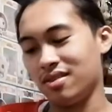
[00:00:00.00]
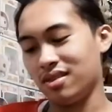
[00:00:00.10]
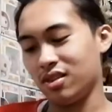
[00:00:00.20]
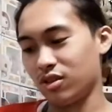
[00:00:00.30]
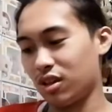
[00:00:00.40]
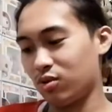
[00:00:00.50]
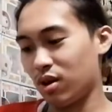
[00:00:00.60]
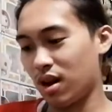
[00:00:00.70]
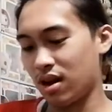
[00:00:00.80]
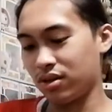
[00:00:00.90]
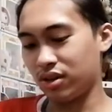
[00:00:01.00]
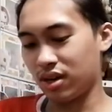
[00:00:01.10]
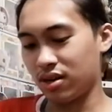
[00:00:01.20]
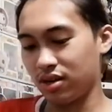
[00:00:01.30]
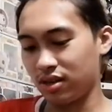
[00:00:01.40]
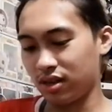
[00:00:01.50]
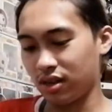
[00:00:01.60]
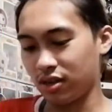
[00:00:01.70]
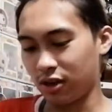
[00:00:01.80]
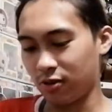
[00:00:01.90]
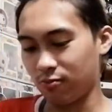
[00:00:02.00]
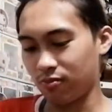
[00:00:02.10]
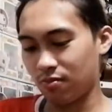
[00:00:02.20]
so that's why I try to resell some.